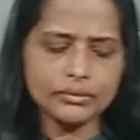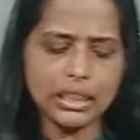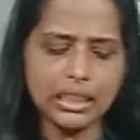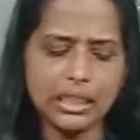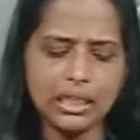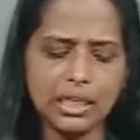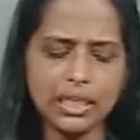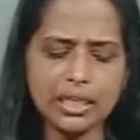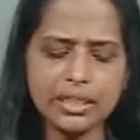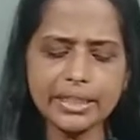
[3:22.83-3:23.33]

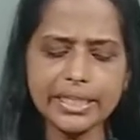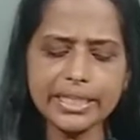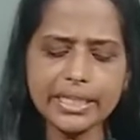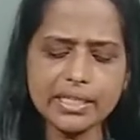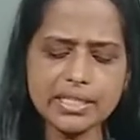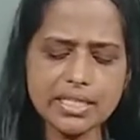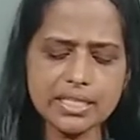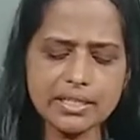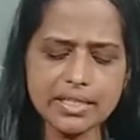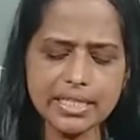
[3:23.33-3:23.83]
there
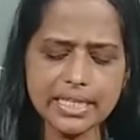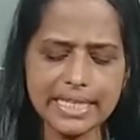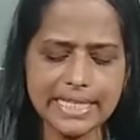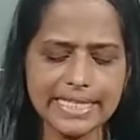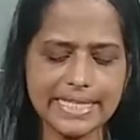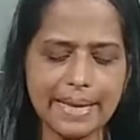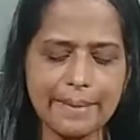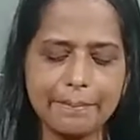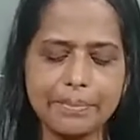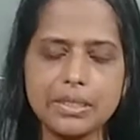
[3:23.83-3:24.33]
are certain
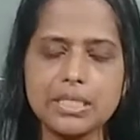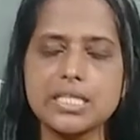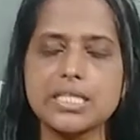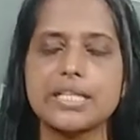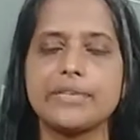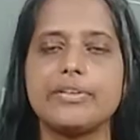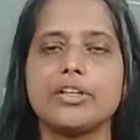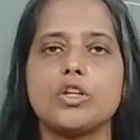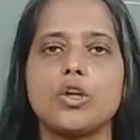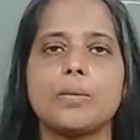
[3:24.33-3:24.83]
examples
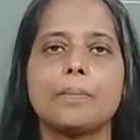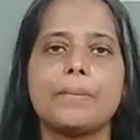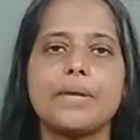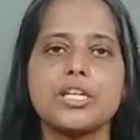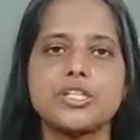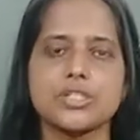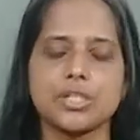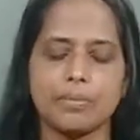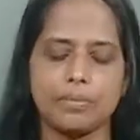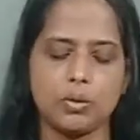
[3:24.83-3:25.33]
given on
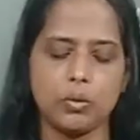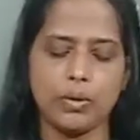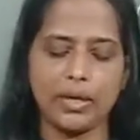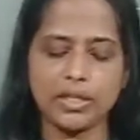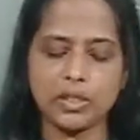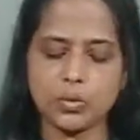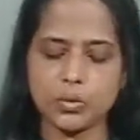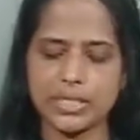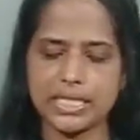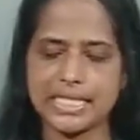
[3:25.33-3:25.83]
page number
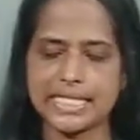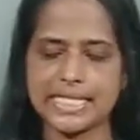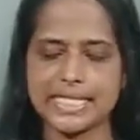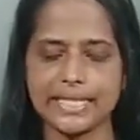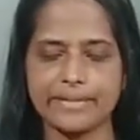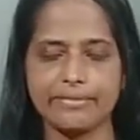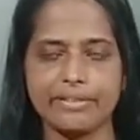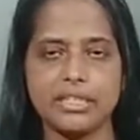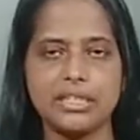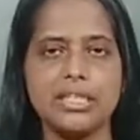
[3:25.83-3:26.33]

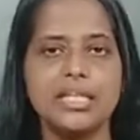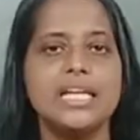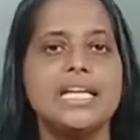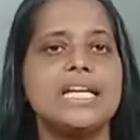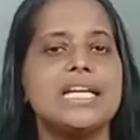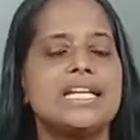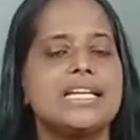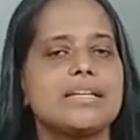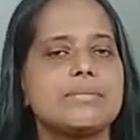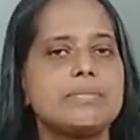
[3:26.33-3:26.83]
127.
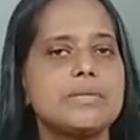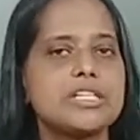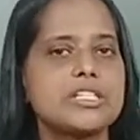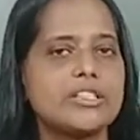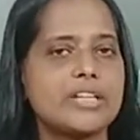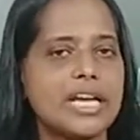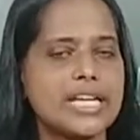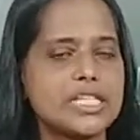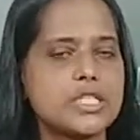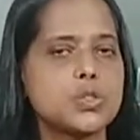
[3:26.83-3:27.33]
Let me
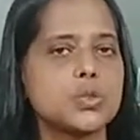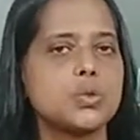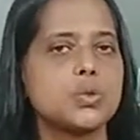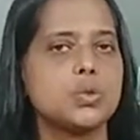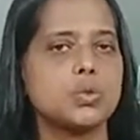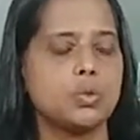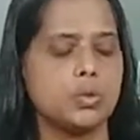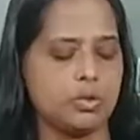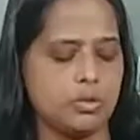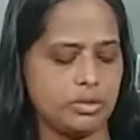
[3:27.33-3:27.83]
try
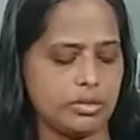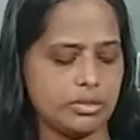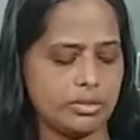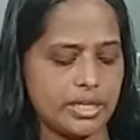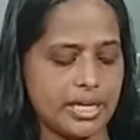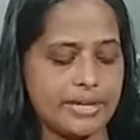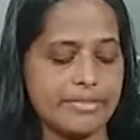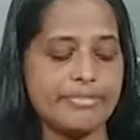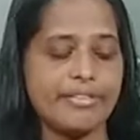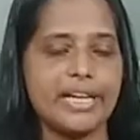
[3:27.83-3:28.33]
to
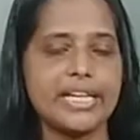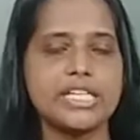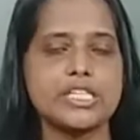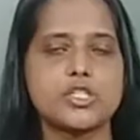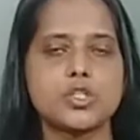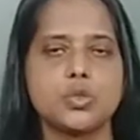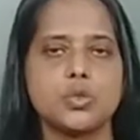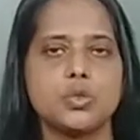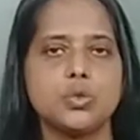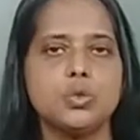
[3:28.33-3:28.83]
clarify
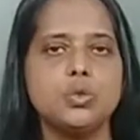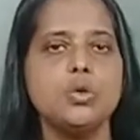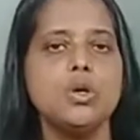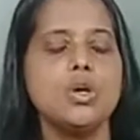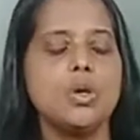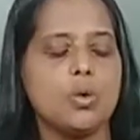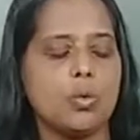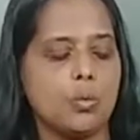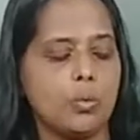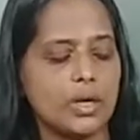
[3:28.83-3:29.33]
to
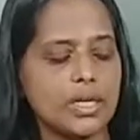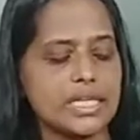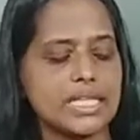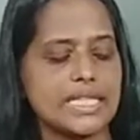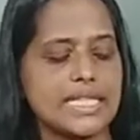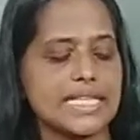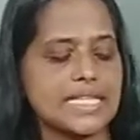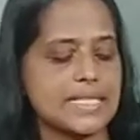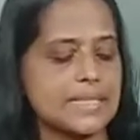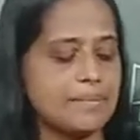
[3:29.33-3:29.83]
you what
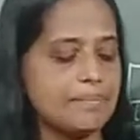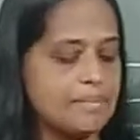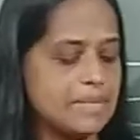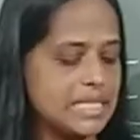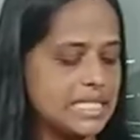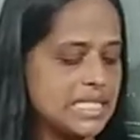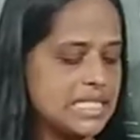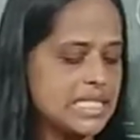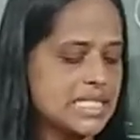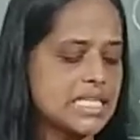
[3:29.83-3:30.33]
this
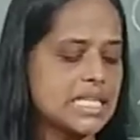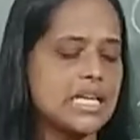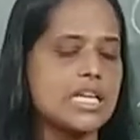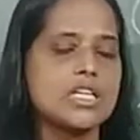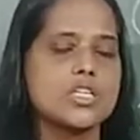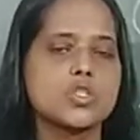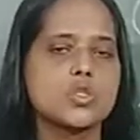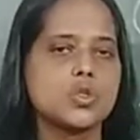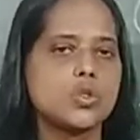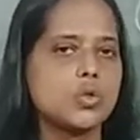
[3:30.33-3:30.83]
means.
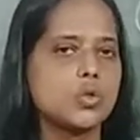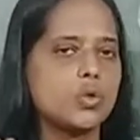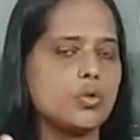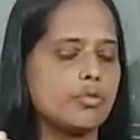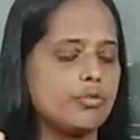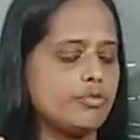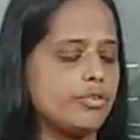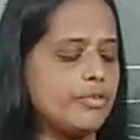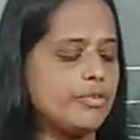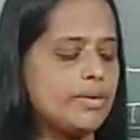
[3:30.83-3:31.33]

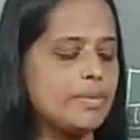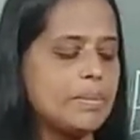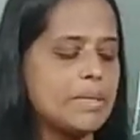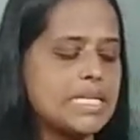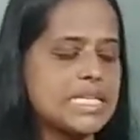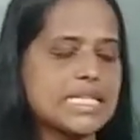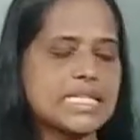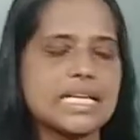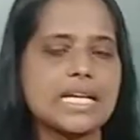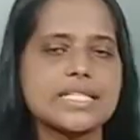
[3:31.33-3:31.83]
So we will be
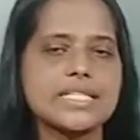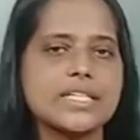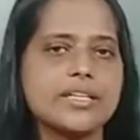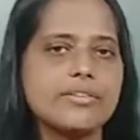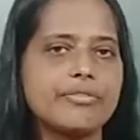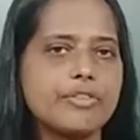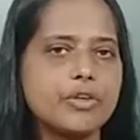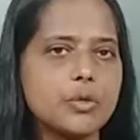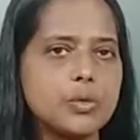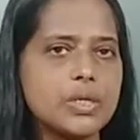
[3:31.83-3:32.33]
discussing
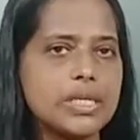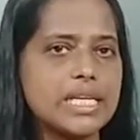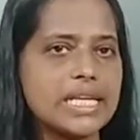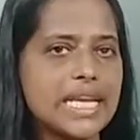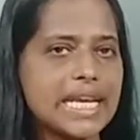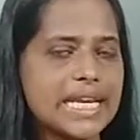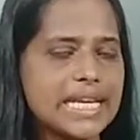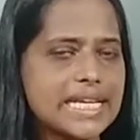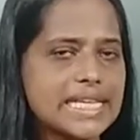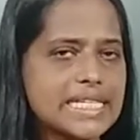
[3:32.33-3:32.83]
few
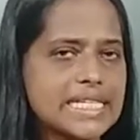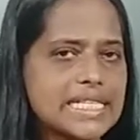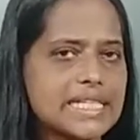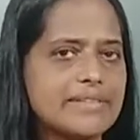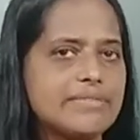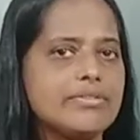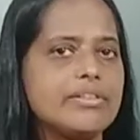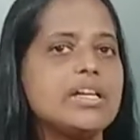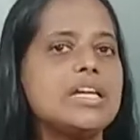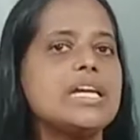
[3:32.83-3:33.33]

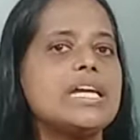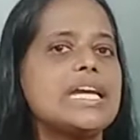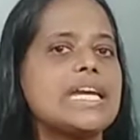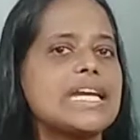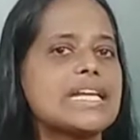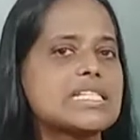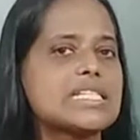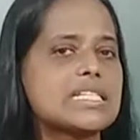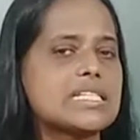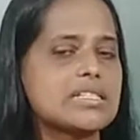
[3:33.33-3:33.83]
negative
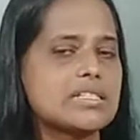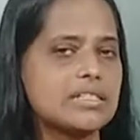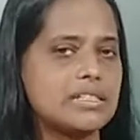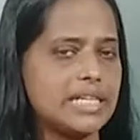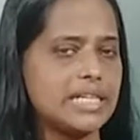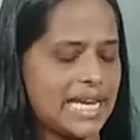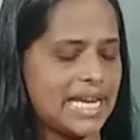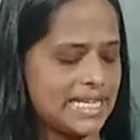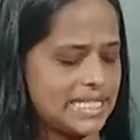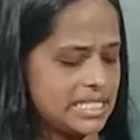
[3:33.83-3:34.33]

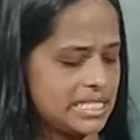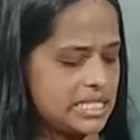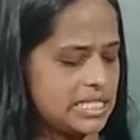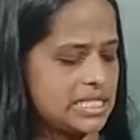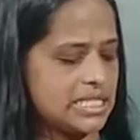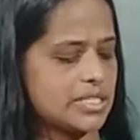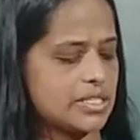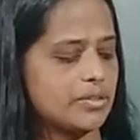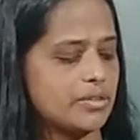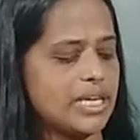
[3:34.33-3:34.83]

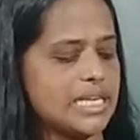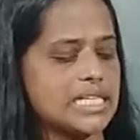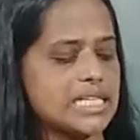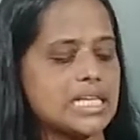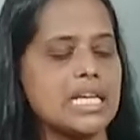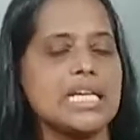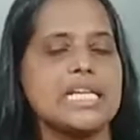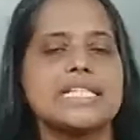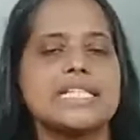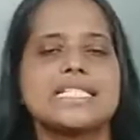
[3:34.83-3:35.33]
externalities, right?
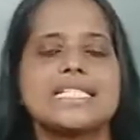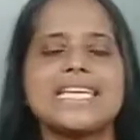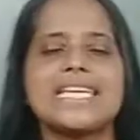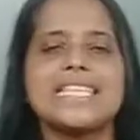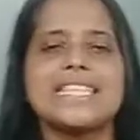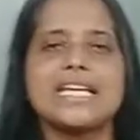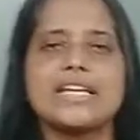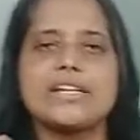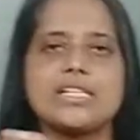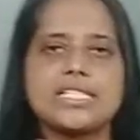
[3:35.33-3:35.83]
See,
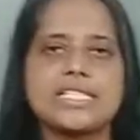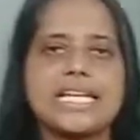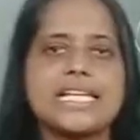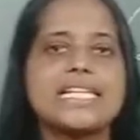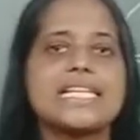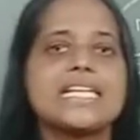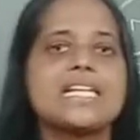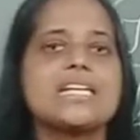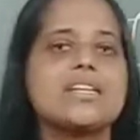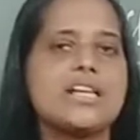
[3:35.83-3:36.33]
there is
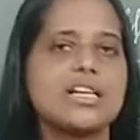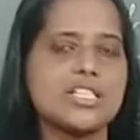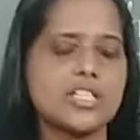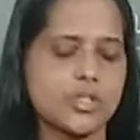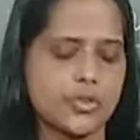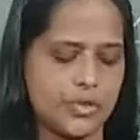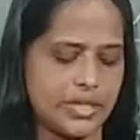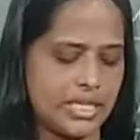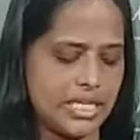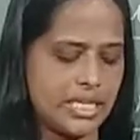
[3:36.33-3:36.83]
an
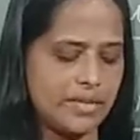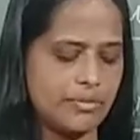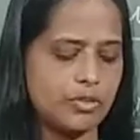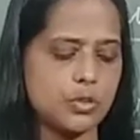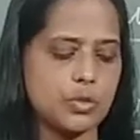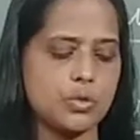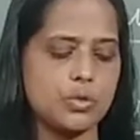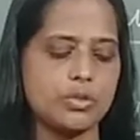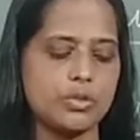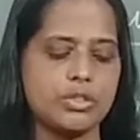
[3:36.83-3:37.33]
industry. If
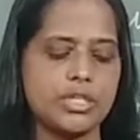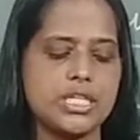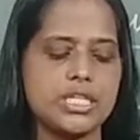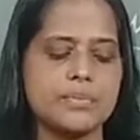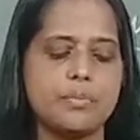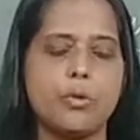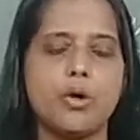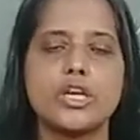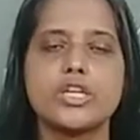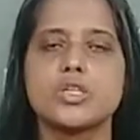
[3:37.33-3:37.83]
you
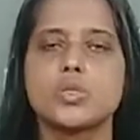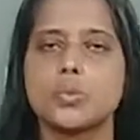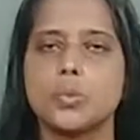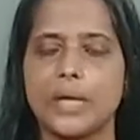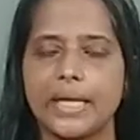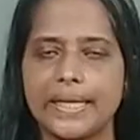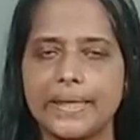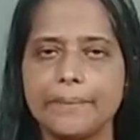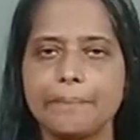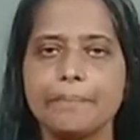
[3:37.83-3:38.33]
read point
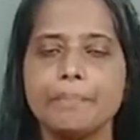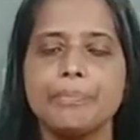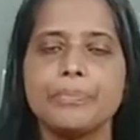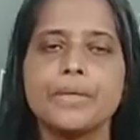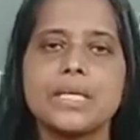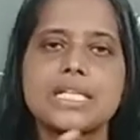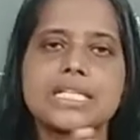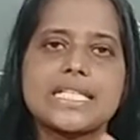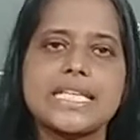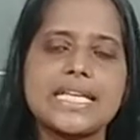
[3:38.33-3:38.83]
one,
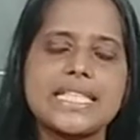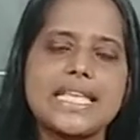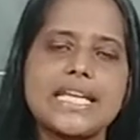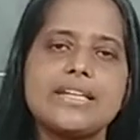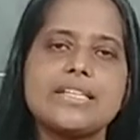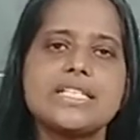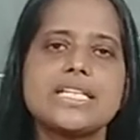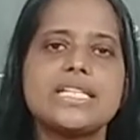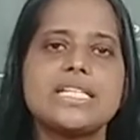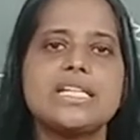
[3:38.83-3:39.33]
see, there
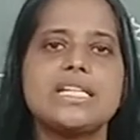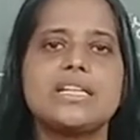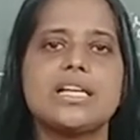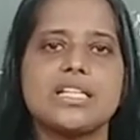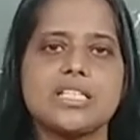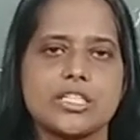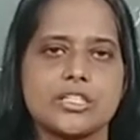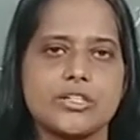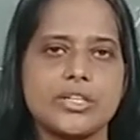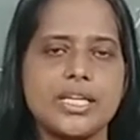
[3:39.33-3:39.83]
is an
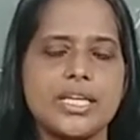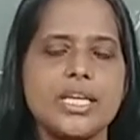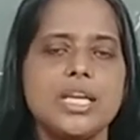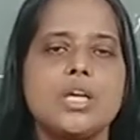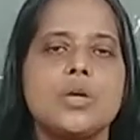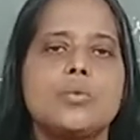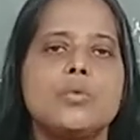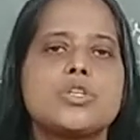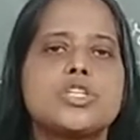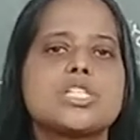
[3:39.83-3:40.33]

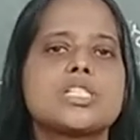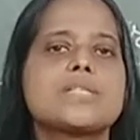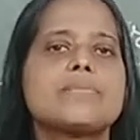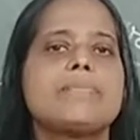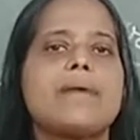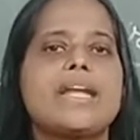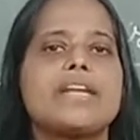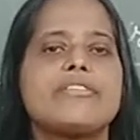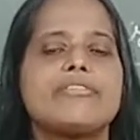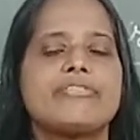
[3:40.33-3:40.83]
industry which is
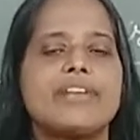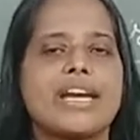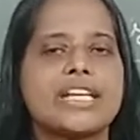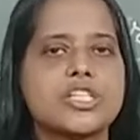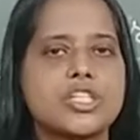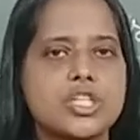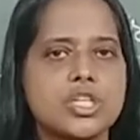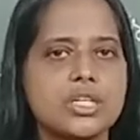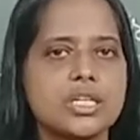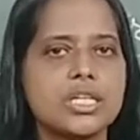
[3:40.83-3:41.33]

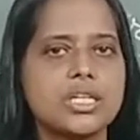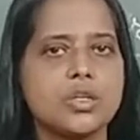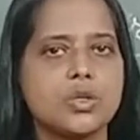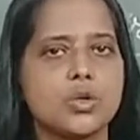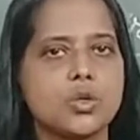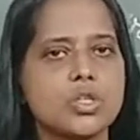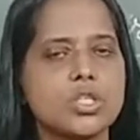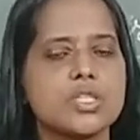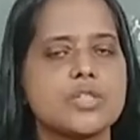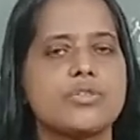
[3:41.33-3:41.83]
manufacturing
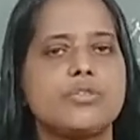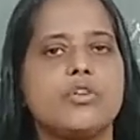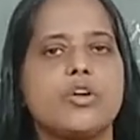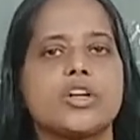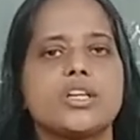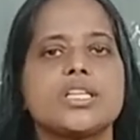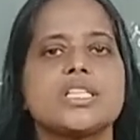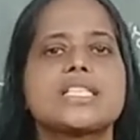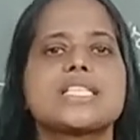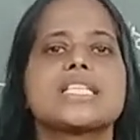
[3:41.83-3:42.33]
goods
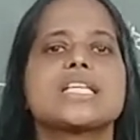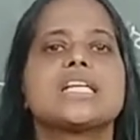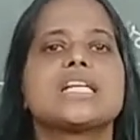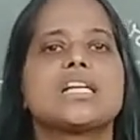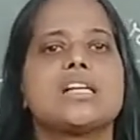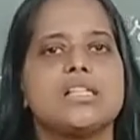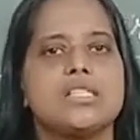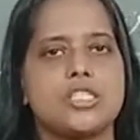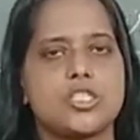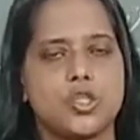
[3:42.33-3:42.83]
for its
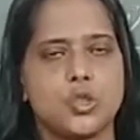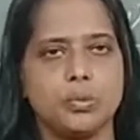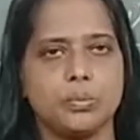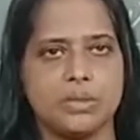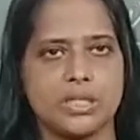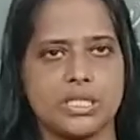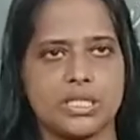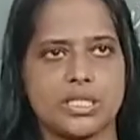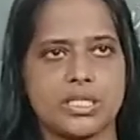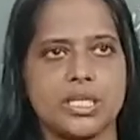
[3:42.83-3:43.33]

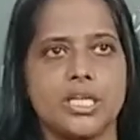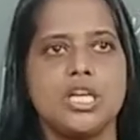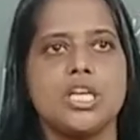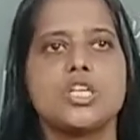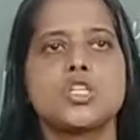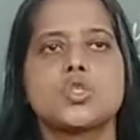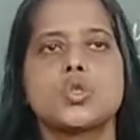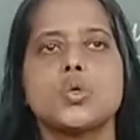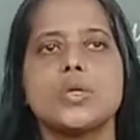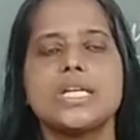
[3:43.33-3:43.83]
consumers.
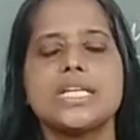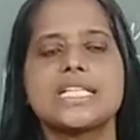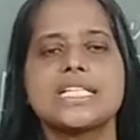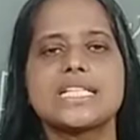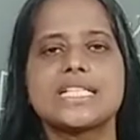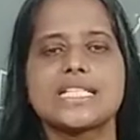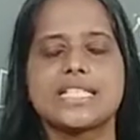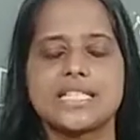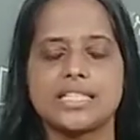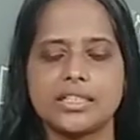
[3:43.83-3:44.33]
So it
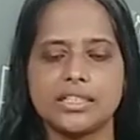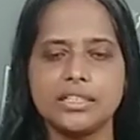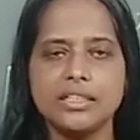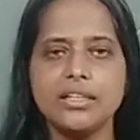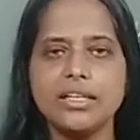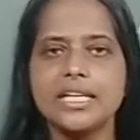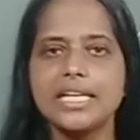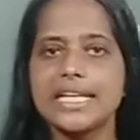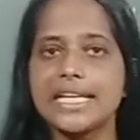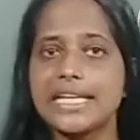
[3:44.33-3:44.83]
is
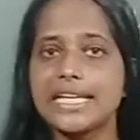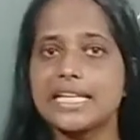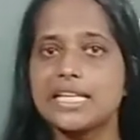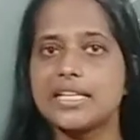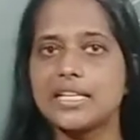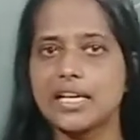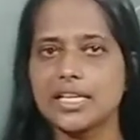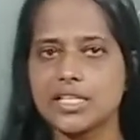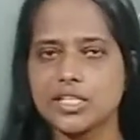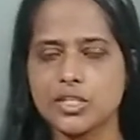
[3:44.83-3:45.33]
the
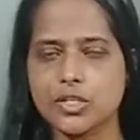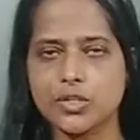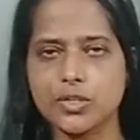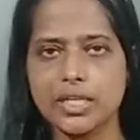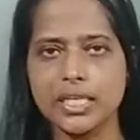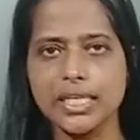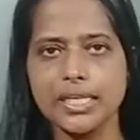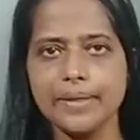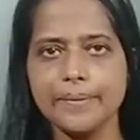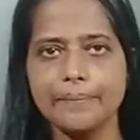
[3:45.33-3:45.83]

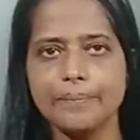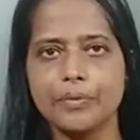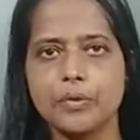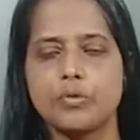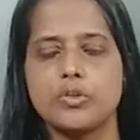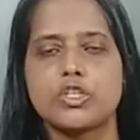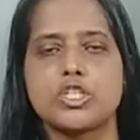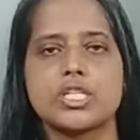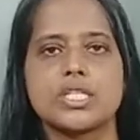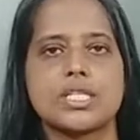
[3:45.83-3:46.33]
industry,
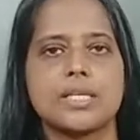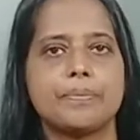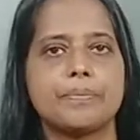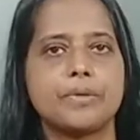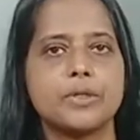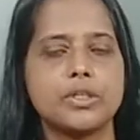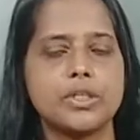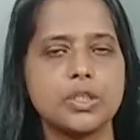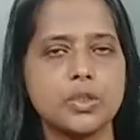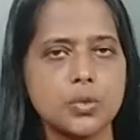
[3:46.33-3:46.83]
which is the
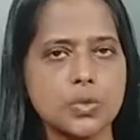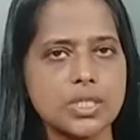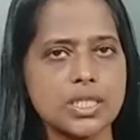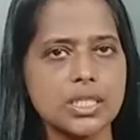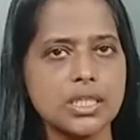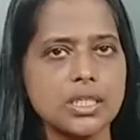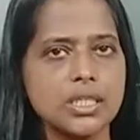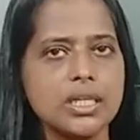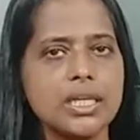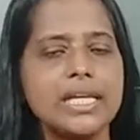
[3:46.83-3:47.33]

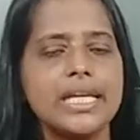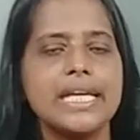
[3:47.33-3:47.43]
producer,